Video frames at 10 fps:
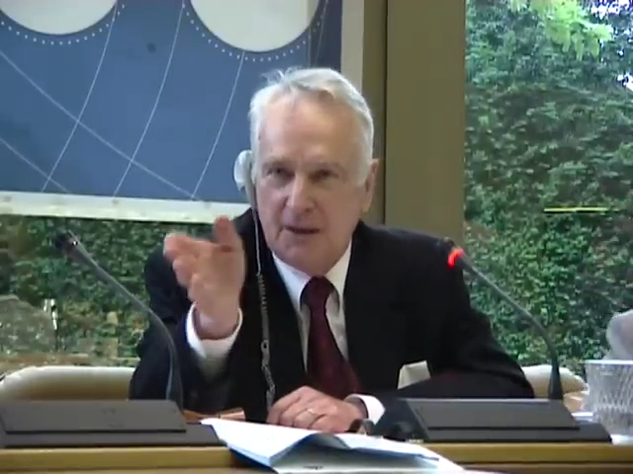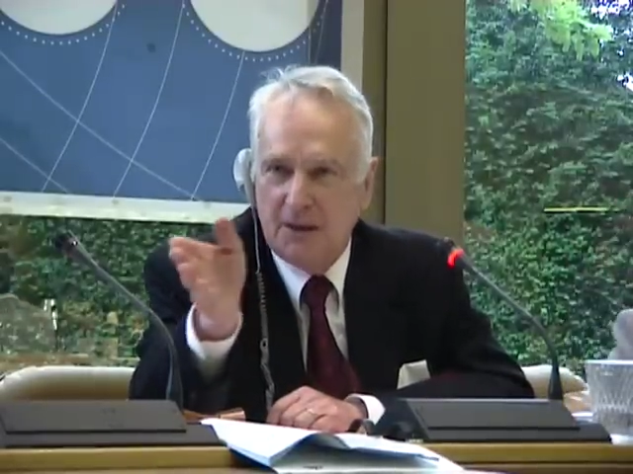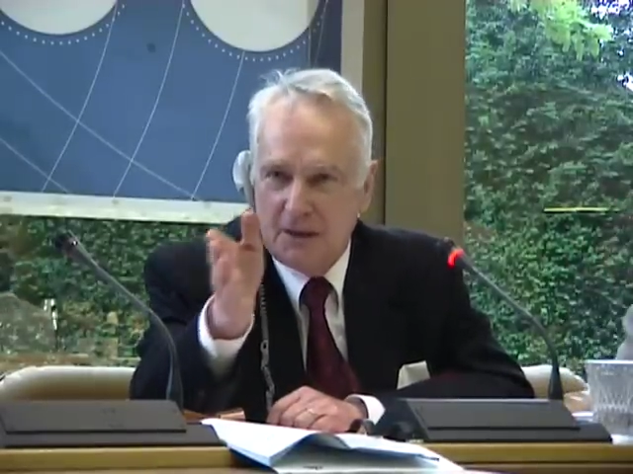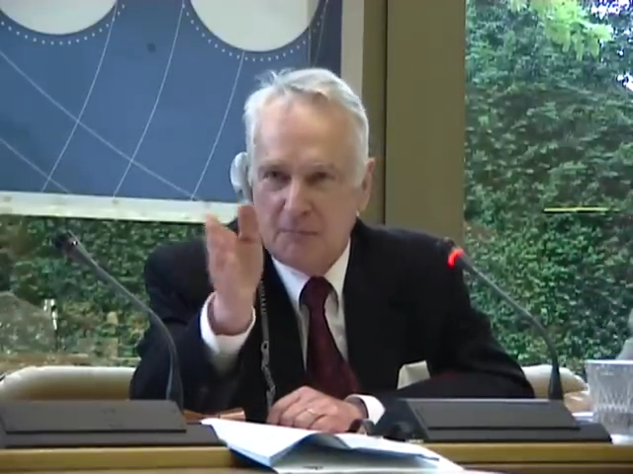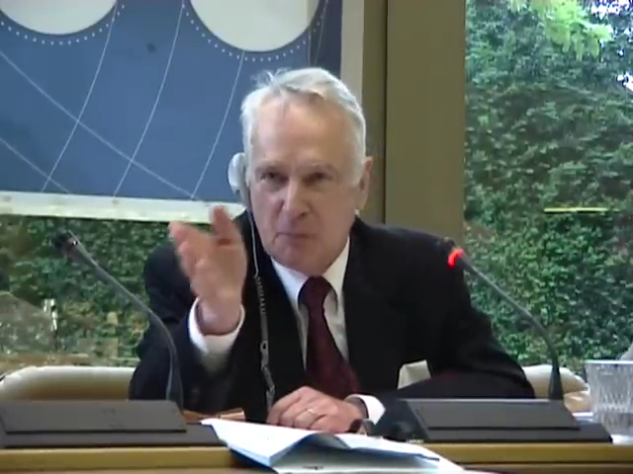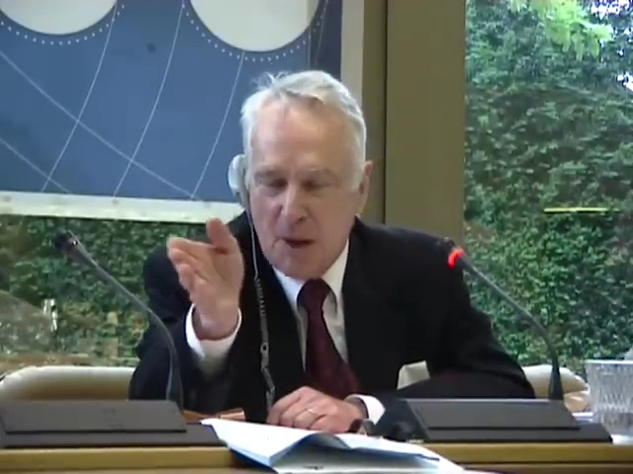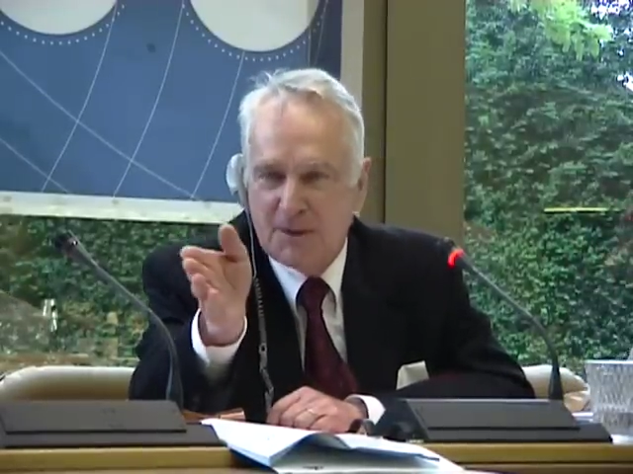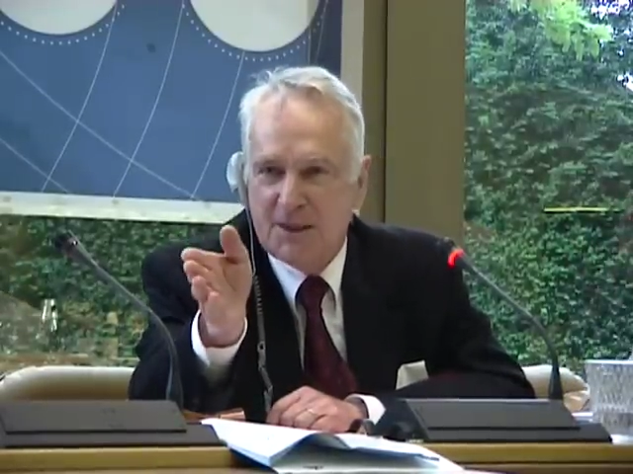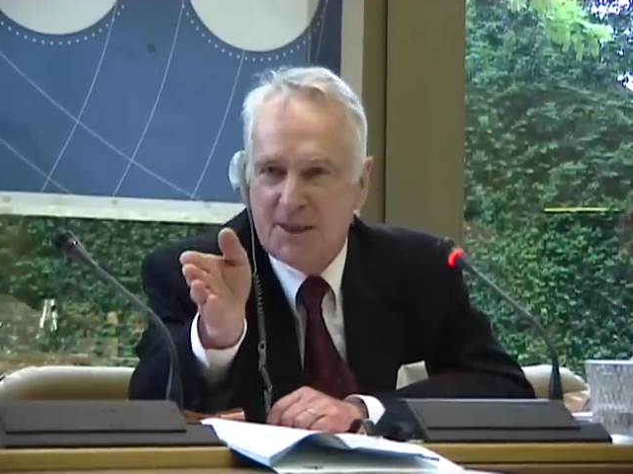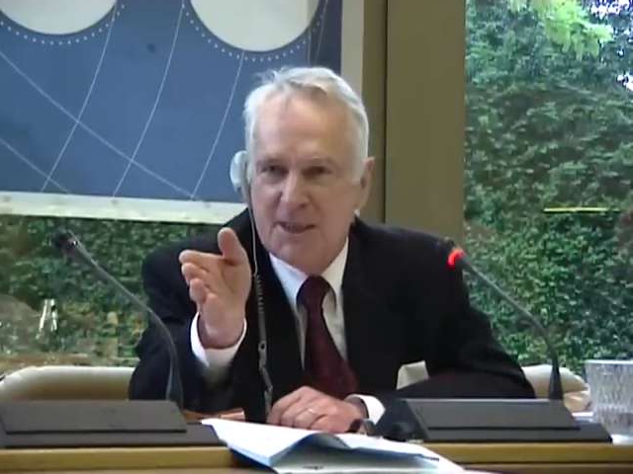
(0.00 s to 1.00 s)
perhaps
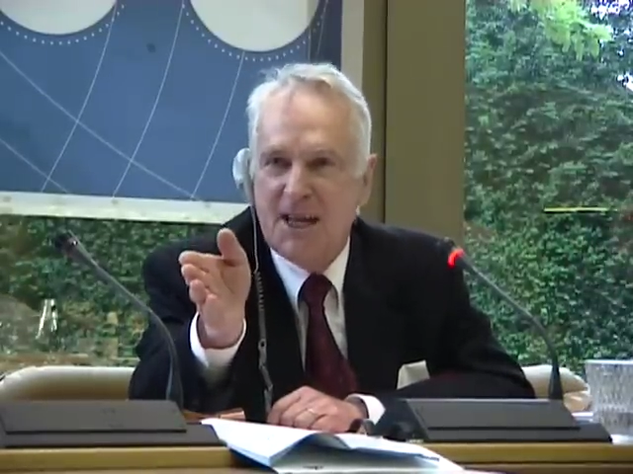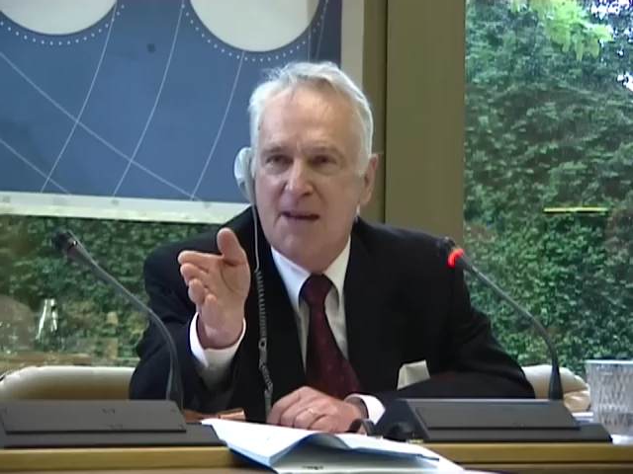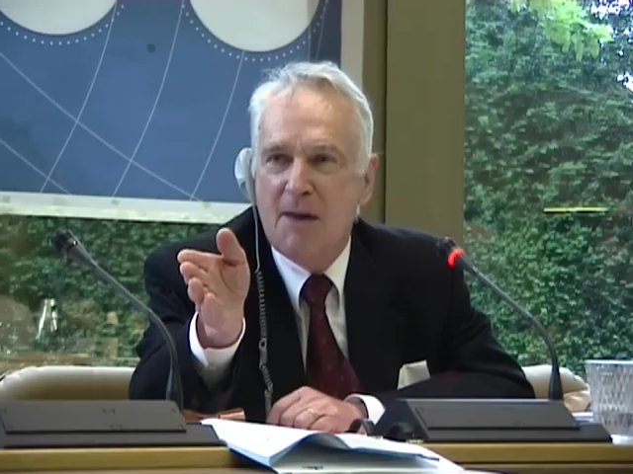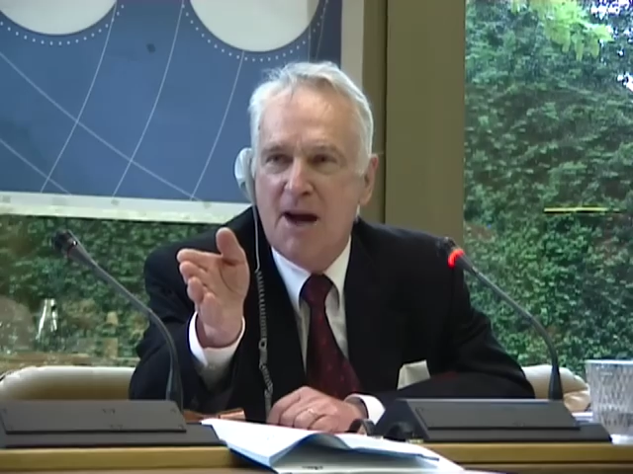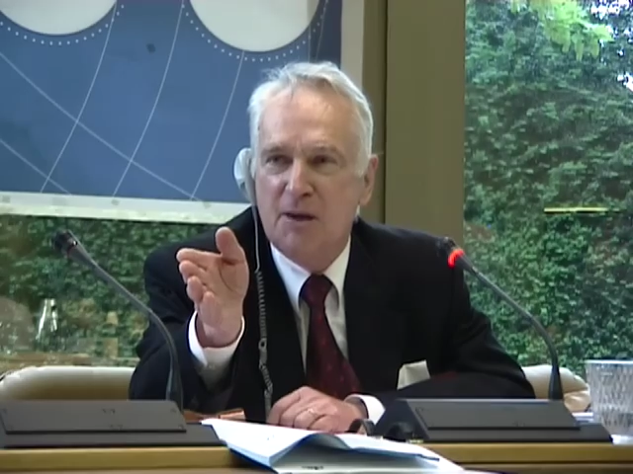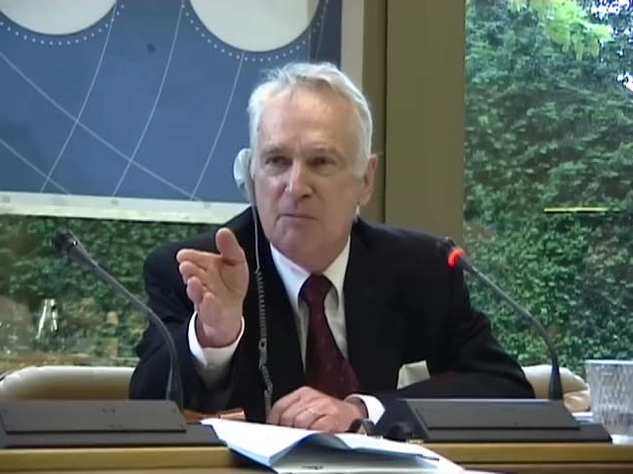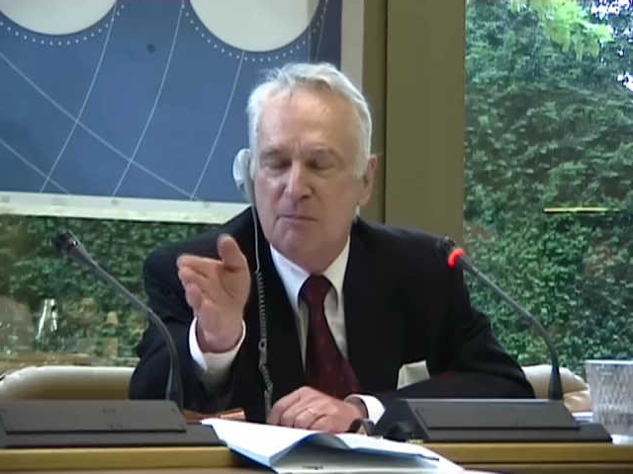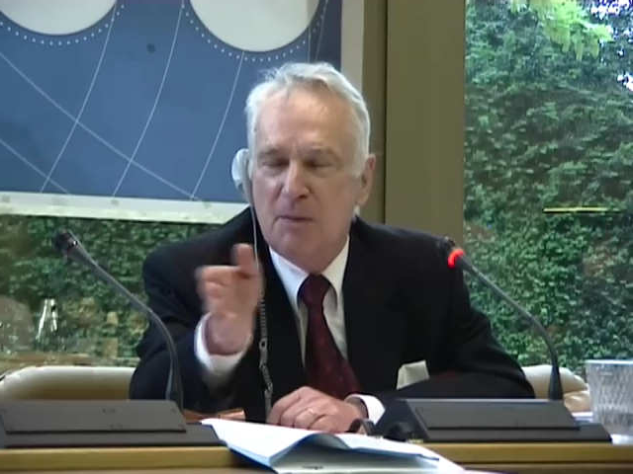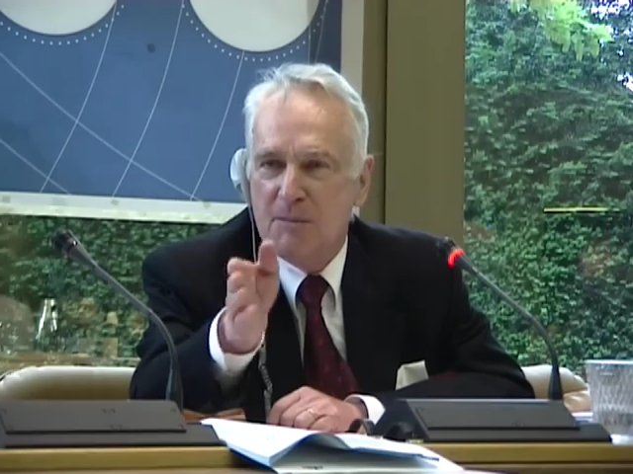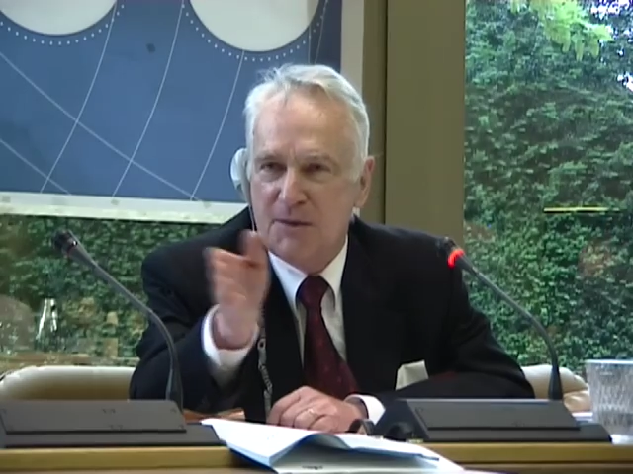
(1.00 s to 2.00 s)
it's the same argument,
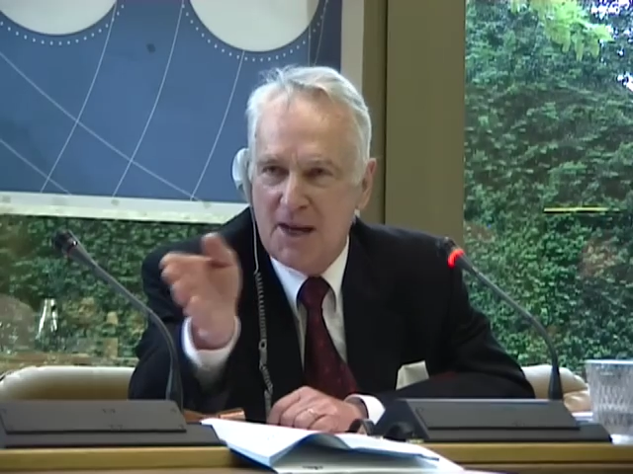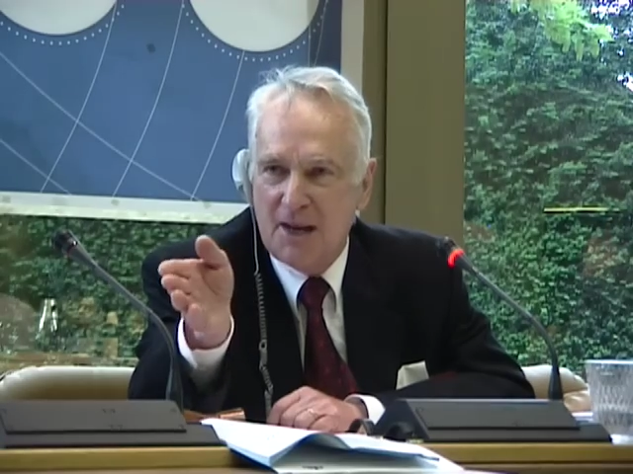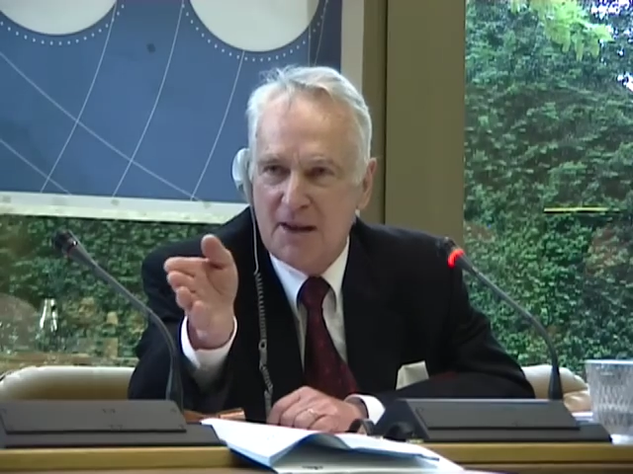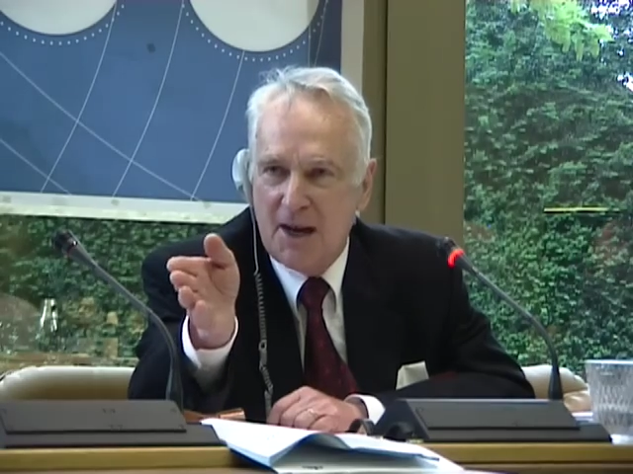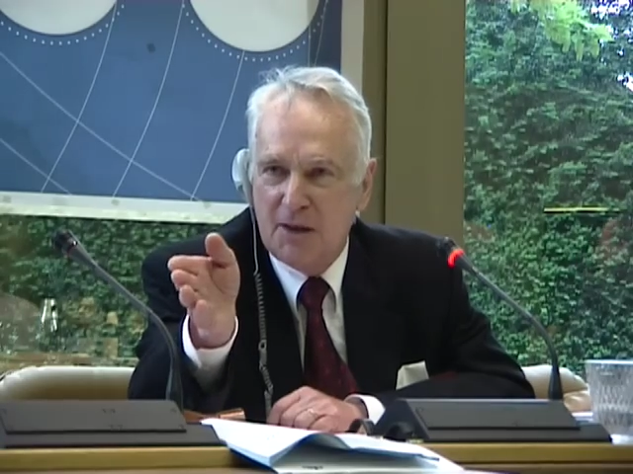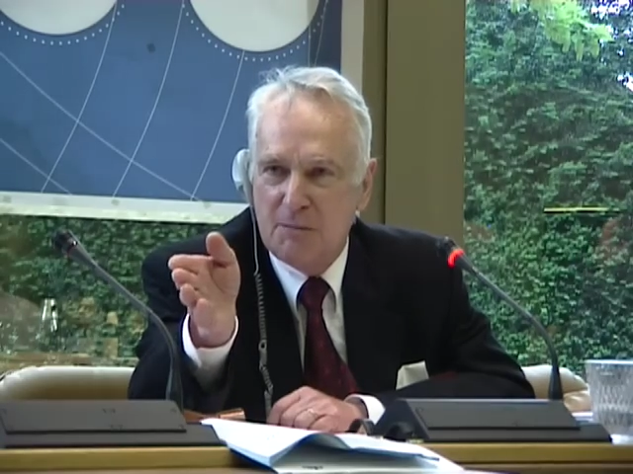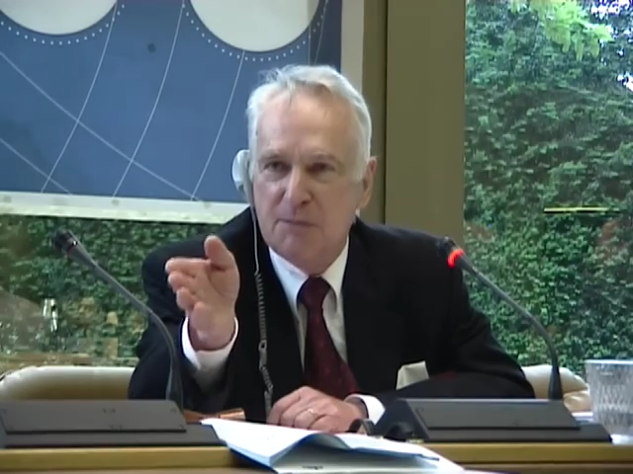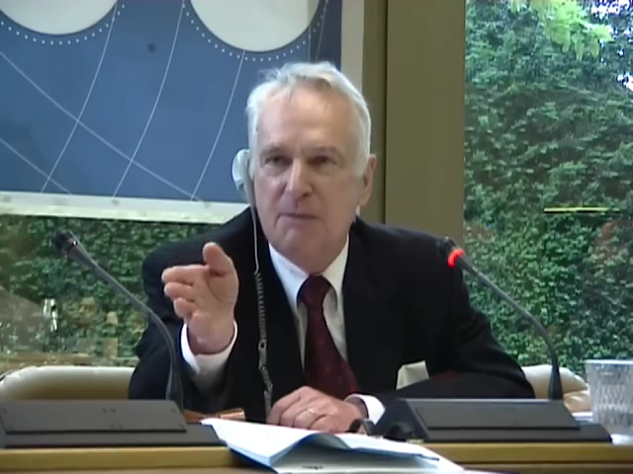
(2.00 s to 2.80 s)
perhaps the other arguments.